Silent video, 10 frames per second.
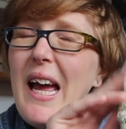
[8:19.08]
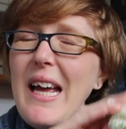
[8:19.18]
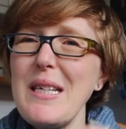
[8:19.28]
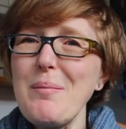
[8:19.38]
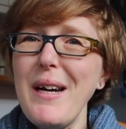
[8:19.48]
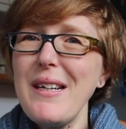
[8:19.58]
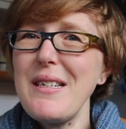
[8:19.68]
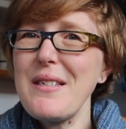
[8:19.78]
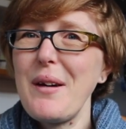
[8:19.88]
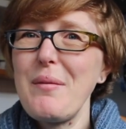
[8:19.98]
as
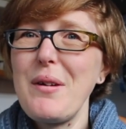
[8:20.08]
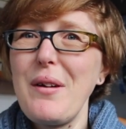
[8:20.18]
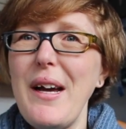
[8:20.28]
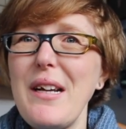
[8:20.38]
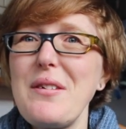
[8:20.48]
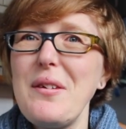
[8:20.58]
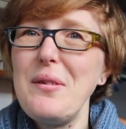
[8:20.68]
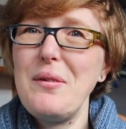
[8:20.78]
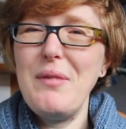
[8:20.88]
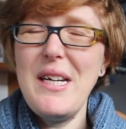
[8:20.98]
much as I would like
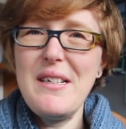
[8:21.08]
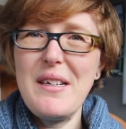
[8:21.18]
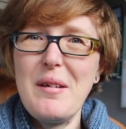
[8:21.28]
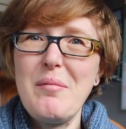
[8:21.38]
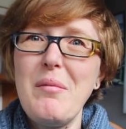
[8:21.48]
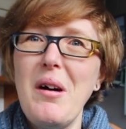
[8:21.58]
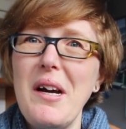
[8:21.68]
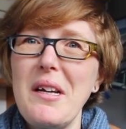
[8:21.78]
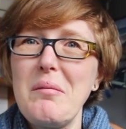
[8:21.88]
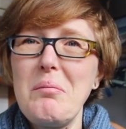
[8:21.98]
to render
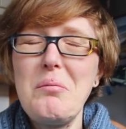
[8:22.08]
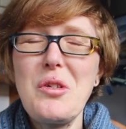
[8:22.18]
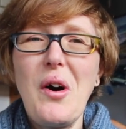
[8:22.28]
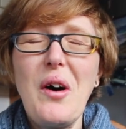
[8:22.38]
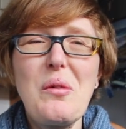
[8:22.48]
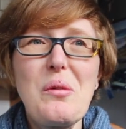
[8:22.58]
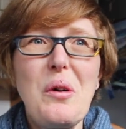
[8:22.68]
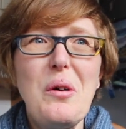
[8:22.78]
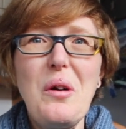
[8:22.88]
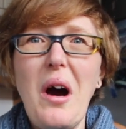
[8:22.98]
my
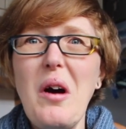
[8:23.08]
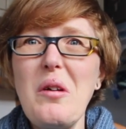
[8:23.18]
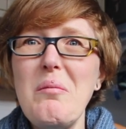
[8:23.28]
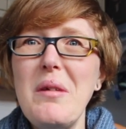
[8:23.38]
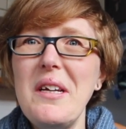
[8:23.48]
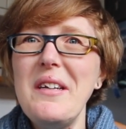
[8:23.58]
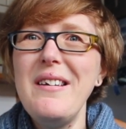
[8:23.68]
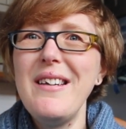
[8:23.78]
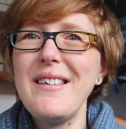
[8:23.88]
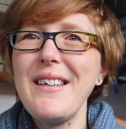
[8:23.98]
childhood home
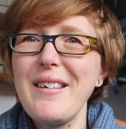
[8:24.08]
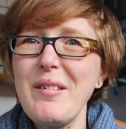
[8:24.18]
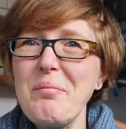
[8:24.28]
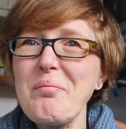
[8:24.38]
in knitting,